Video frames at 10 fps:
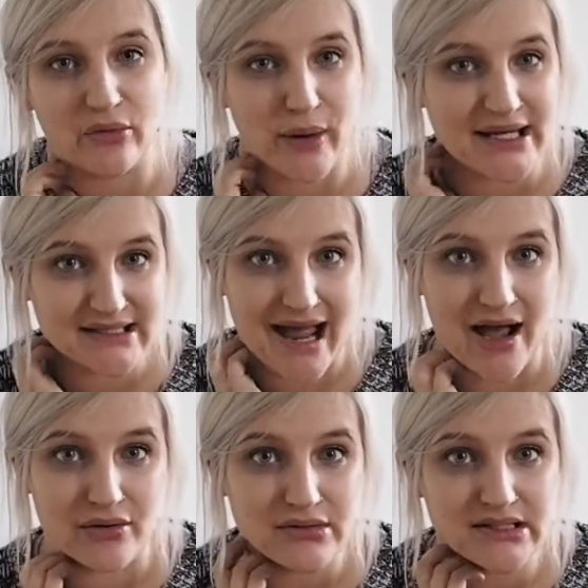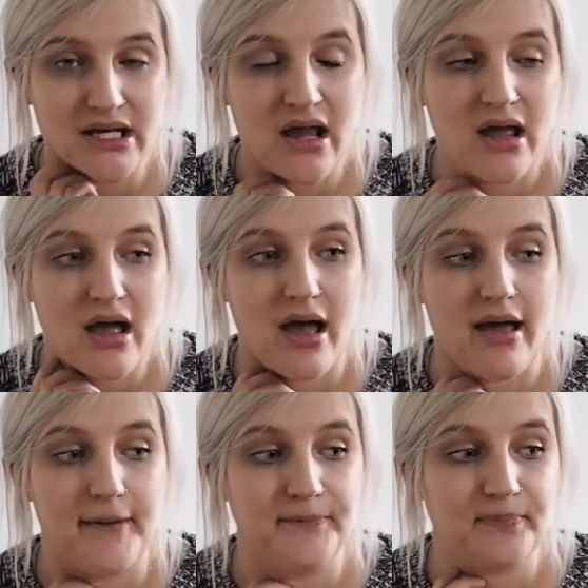the wind out.
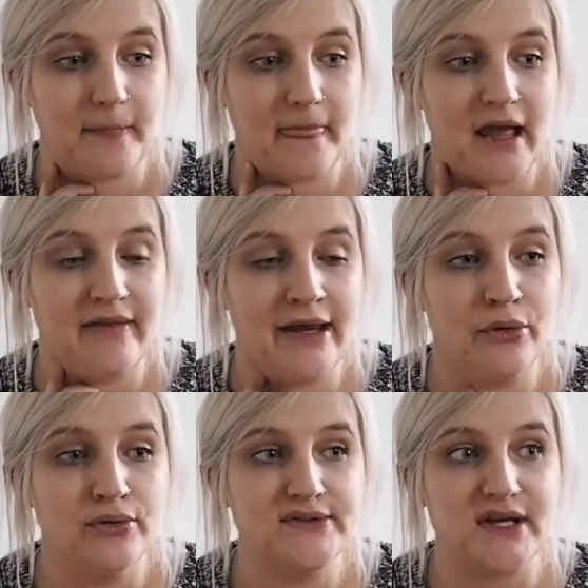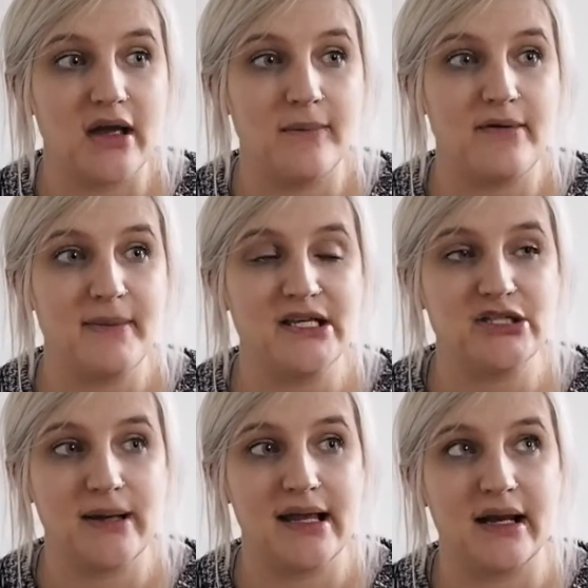And then also we've been
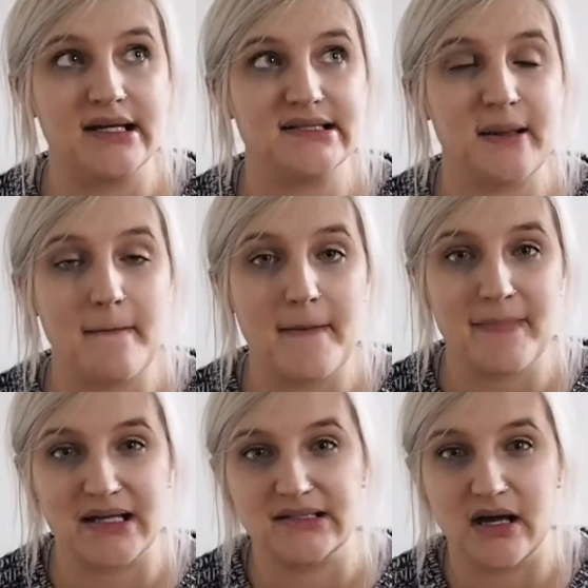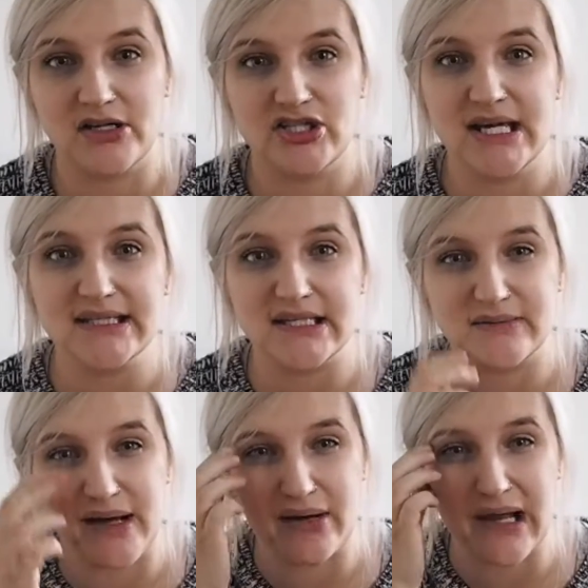doing like some massages as
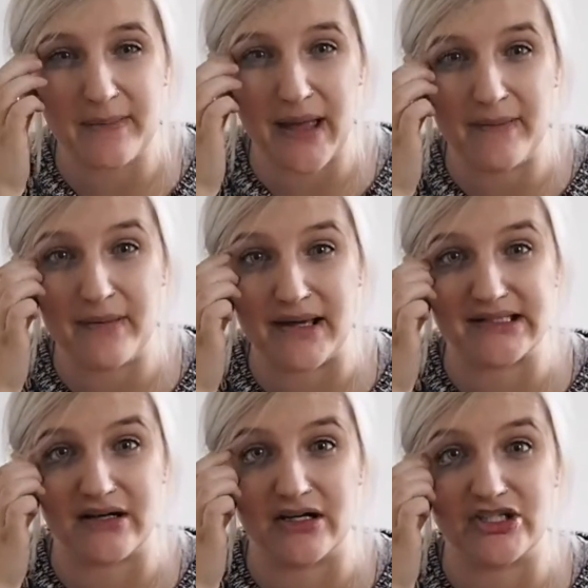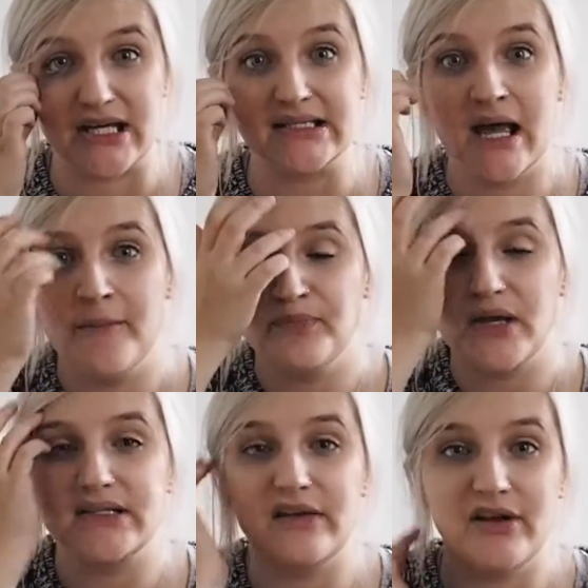well, like baby massages.
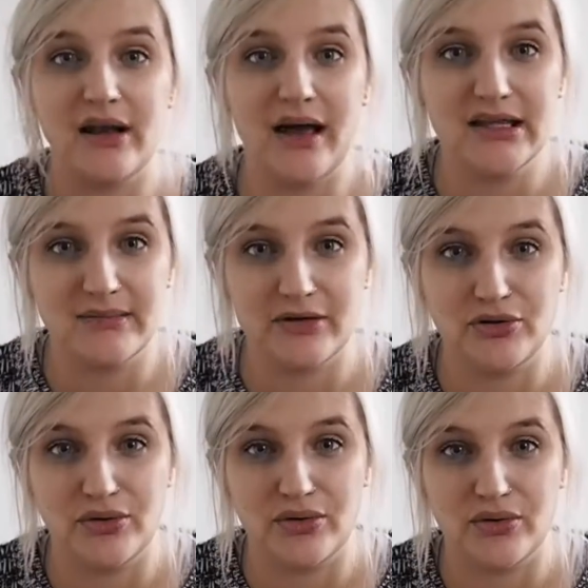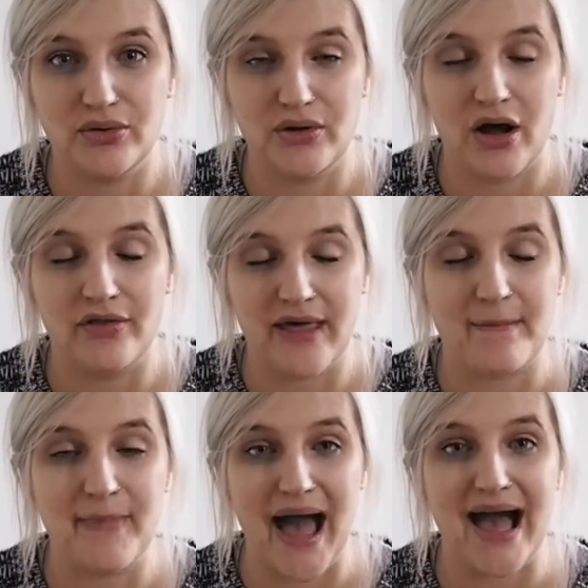So if you lie them on
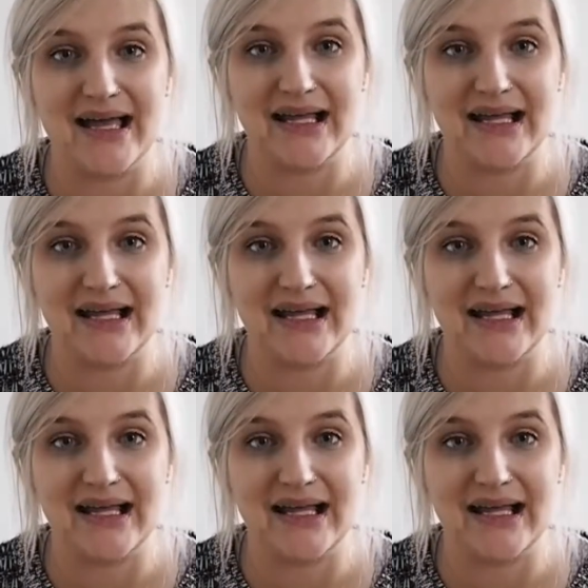their back